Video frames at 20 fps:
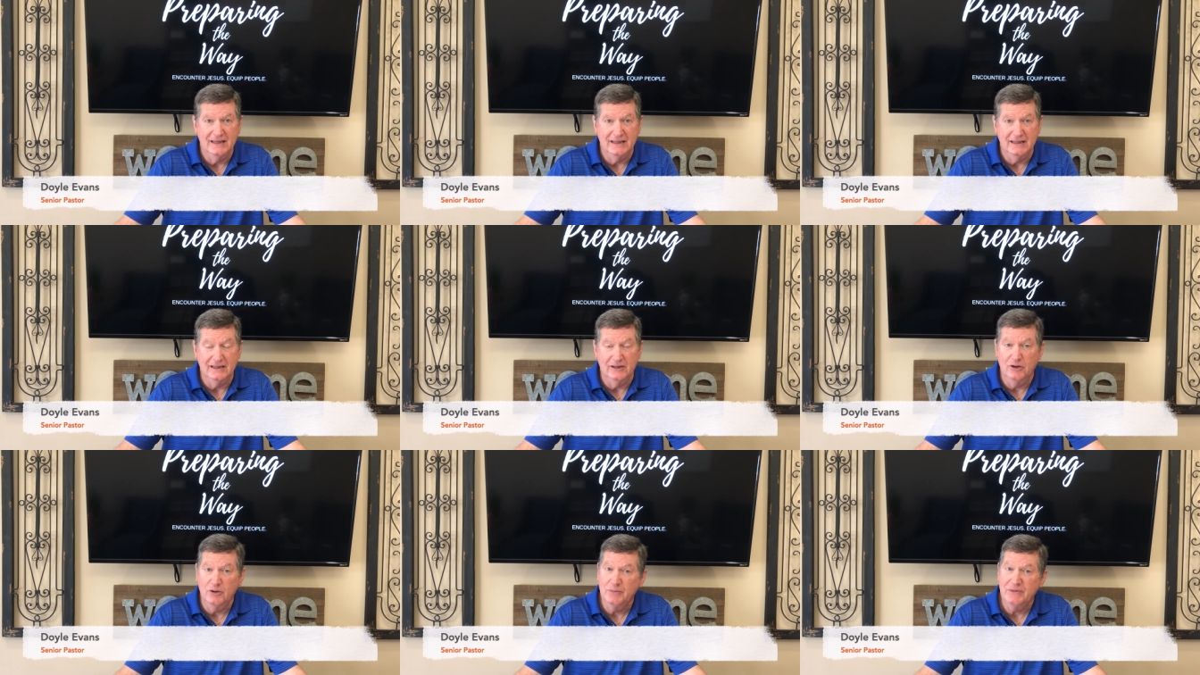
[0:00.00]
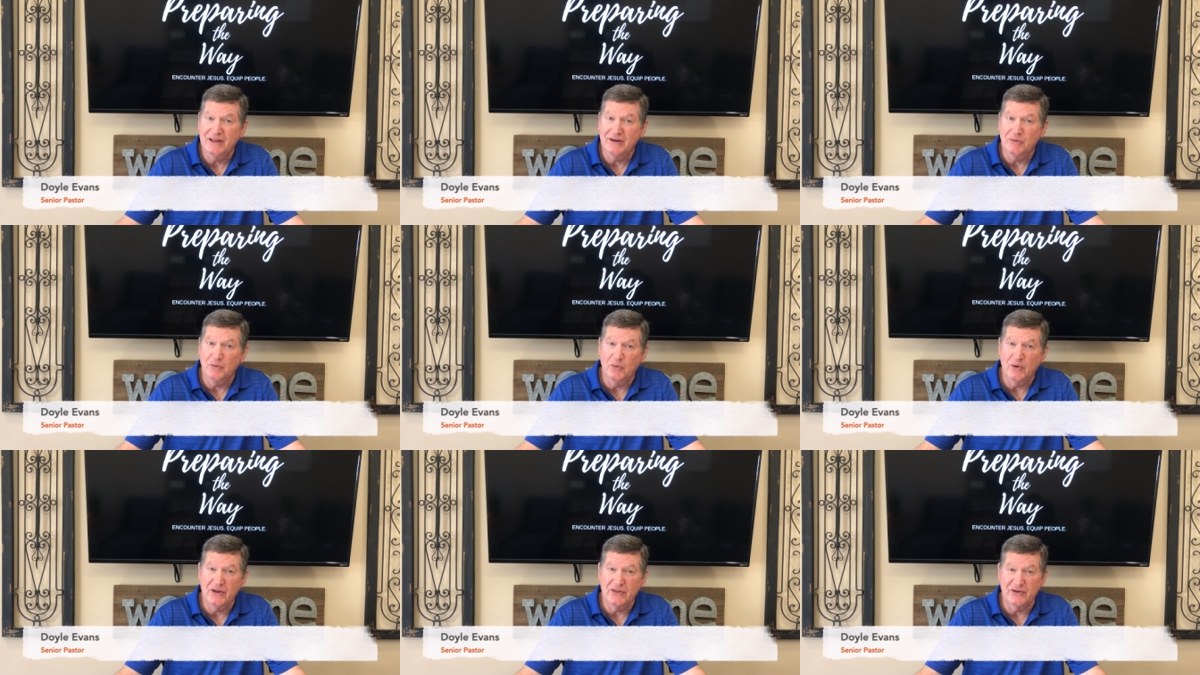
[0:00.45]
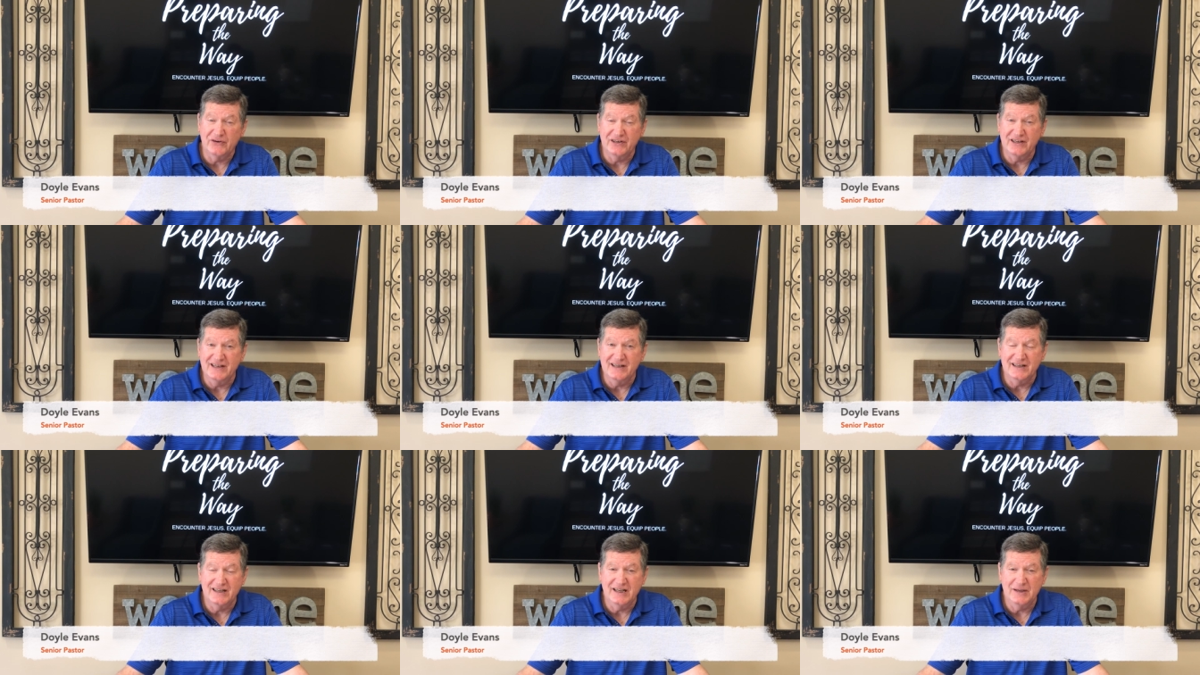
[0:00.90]
I hope that weather
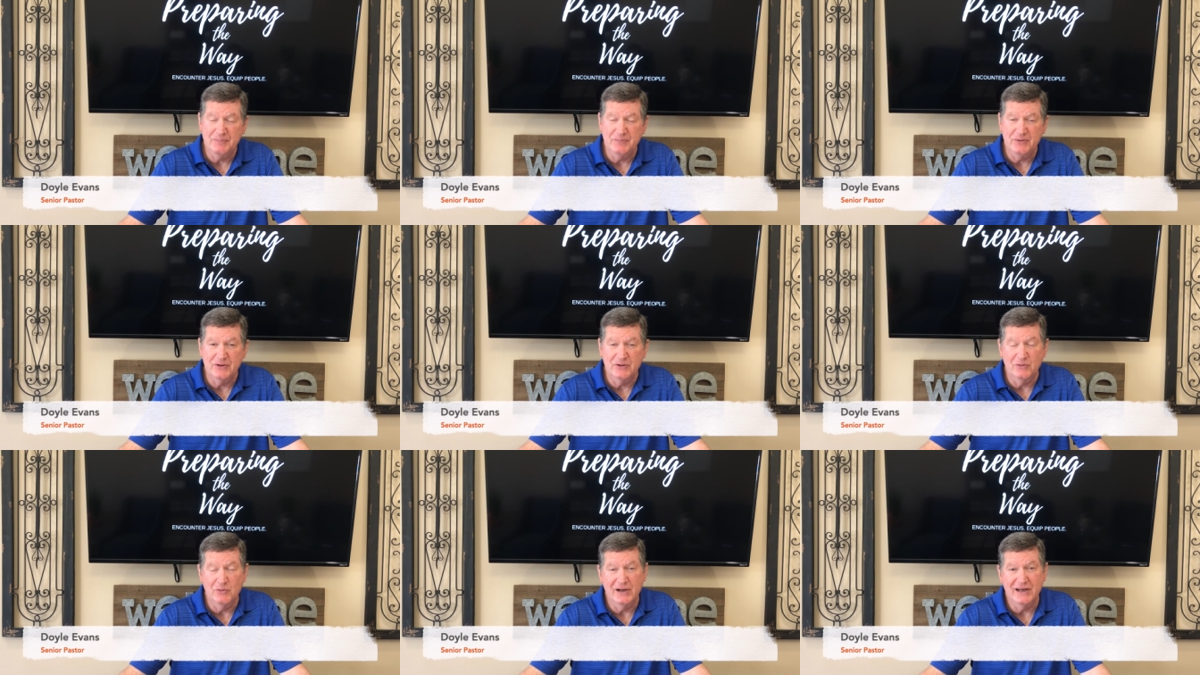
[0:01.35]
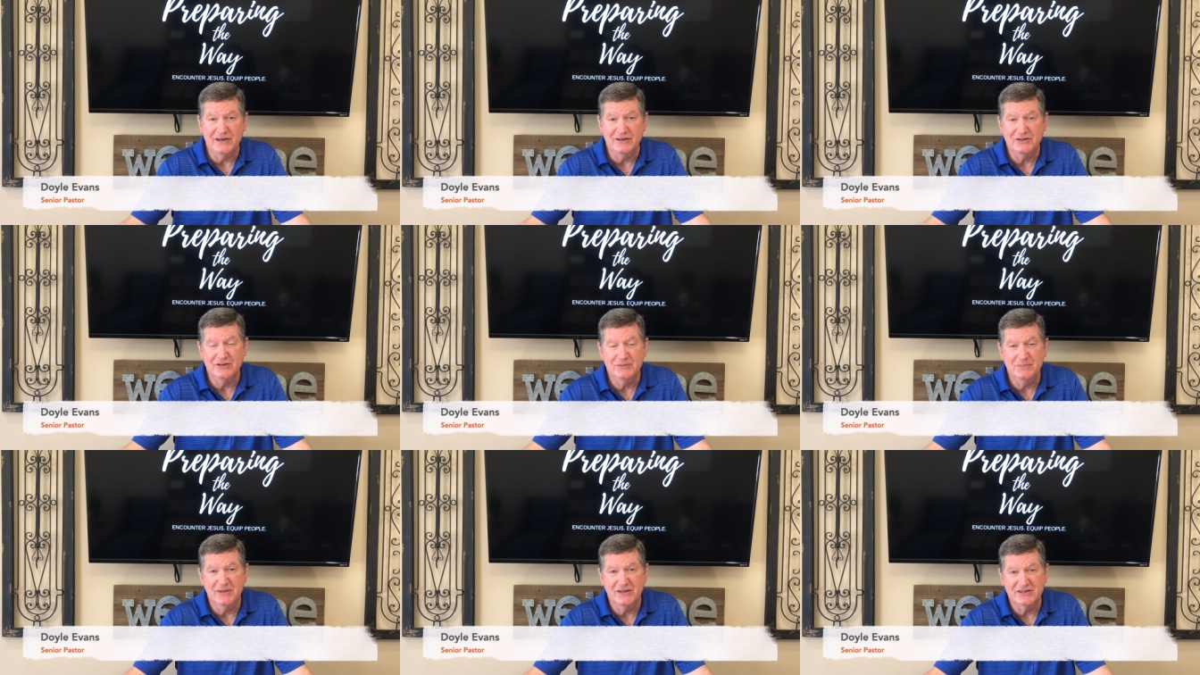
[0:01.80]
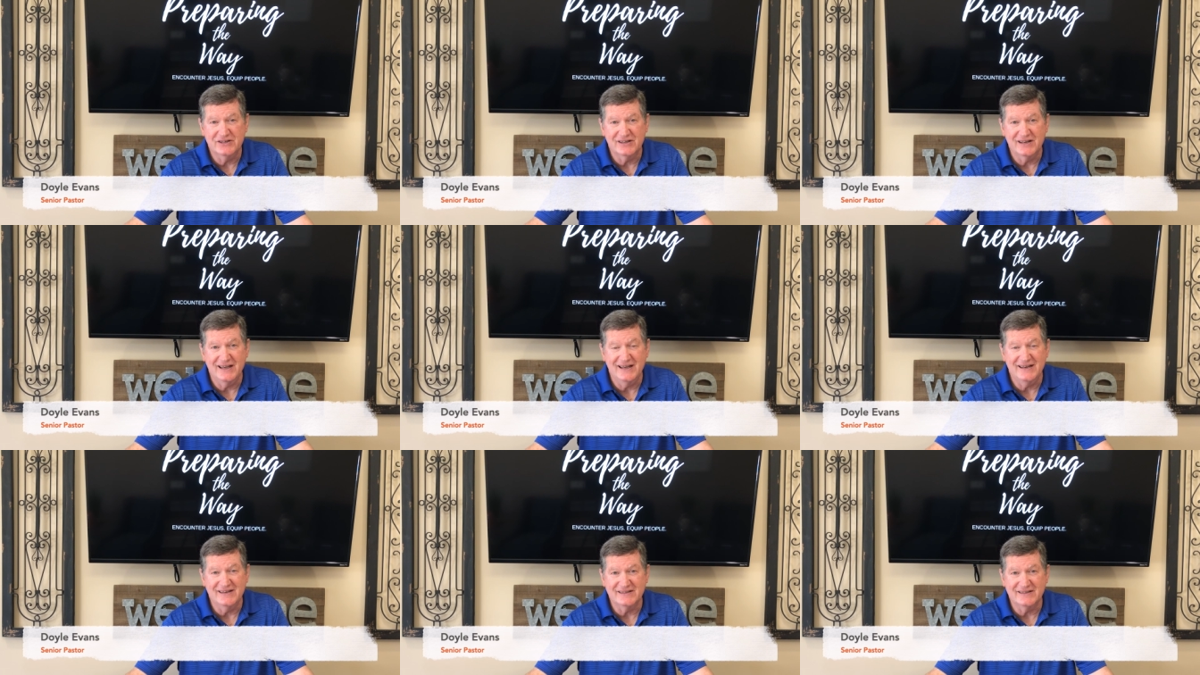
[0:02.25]
didn't keep you awake too much
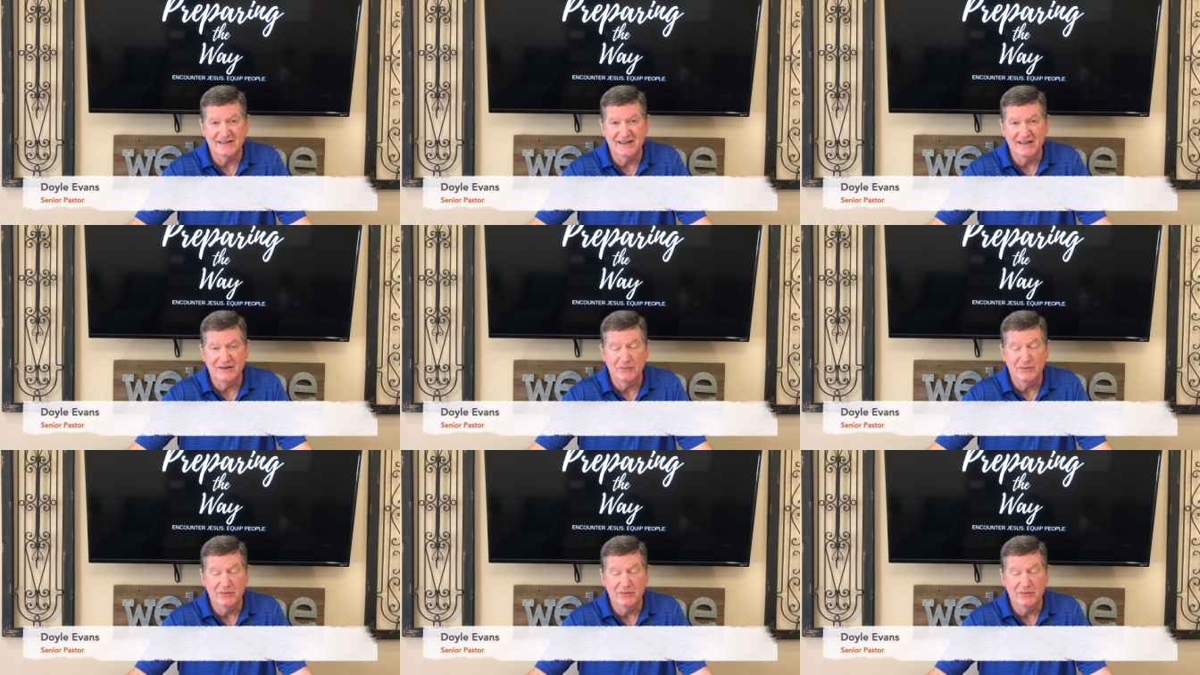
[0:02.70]
last night.